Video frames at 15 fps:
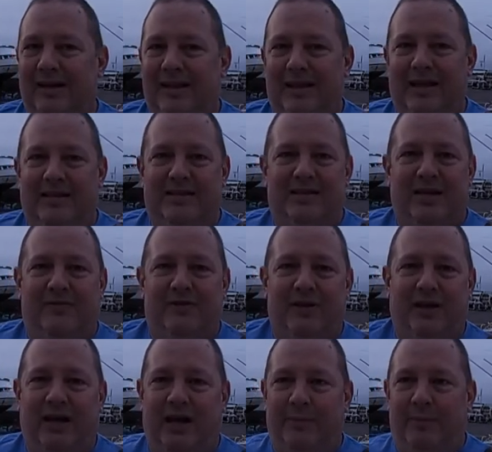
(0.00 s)
That stuff
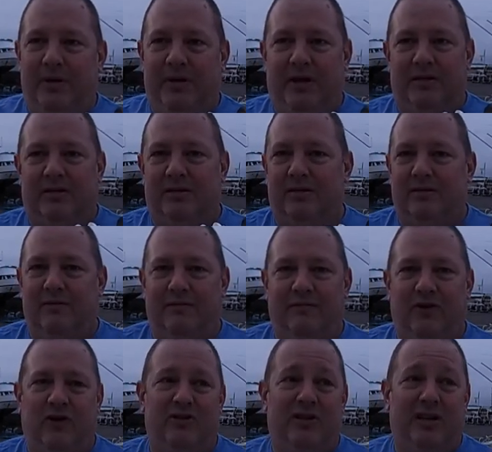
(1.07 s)
didn't happen. That's, as
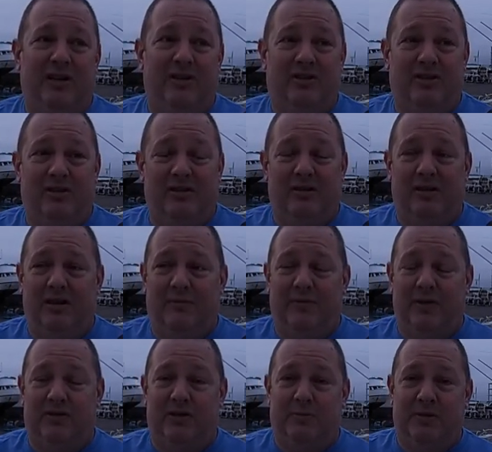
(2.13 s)
far as I'm concerned, if
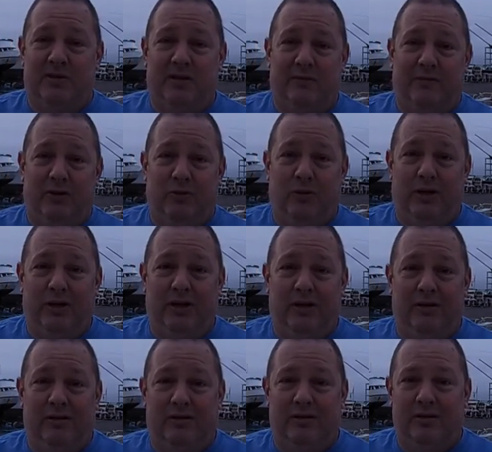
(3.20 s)
this has been sitting for 20
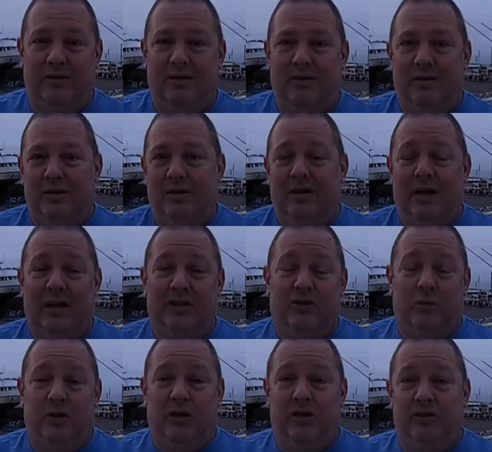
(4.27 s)
years, that's
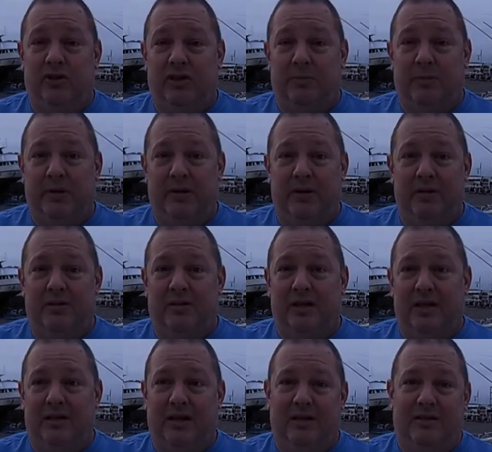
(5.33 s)
20 years experience,
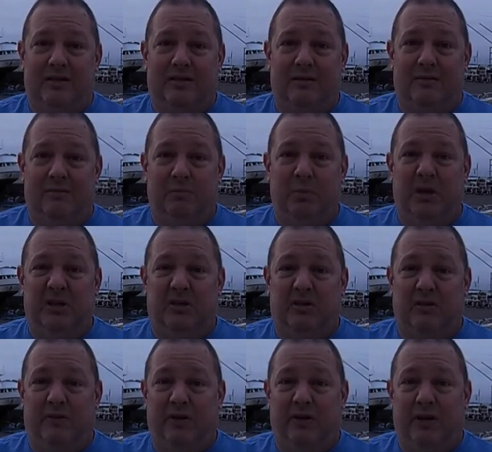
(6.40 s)
that's myth
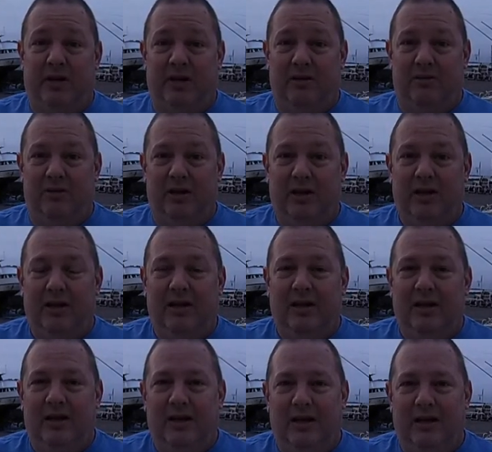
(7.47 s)
or fairy tale.
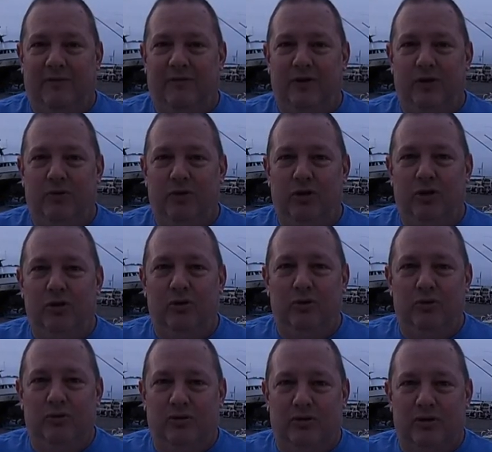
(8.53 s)
If you
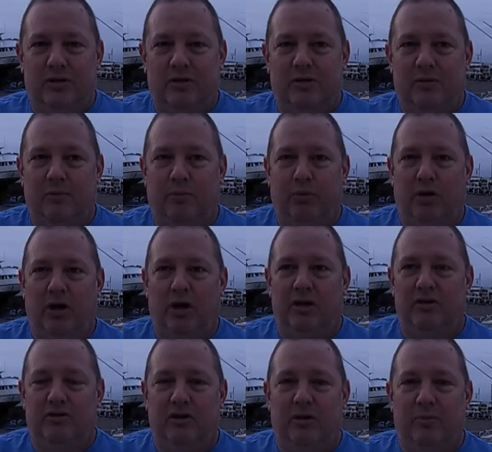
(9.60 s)
use
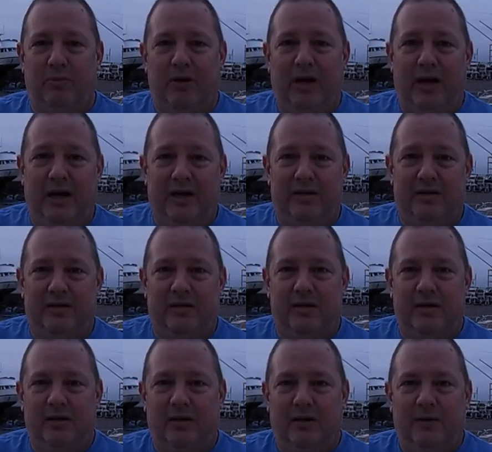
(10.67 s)
bronze or brass,
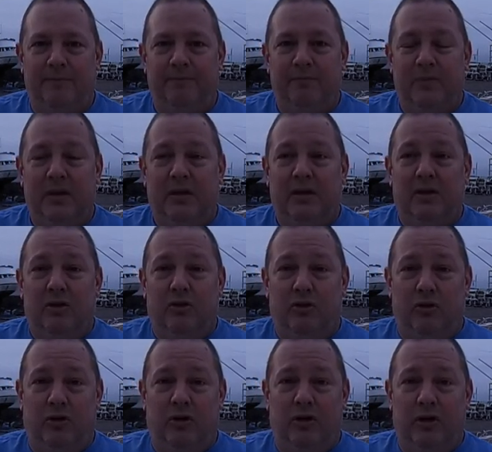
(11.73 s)

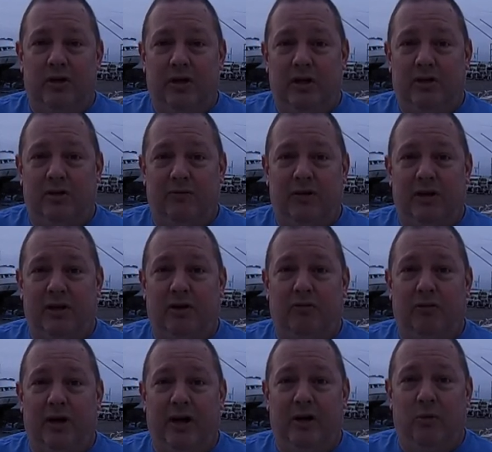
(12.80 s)
you're gonna need to run the
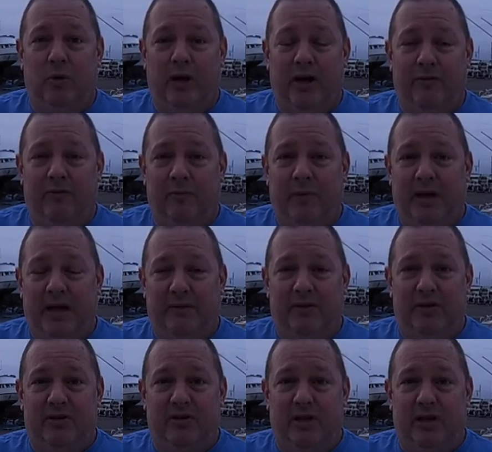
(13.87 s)
ground wire from
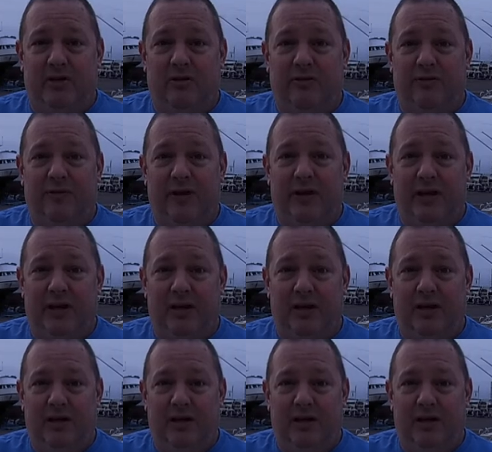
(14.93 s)
every single fitting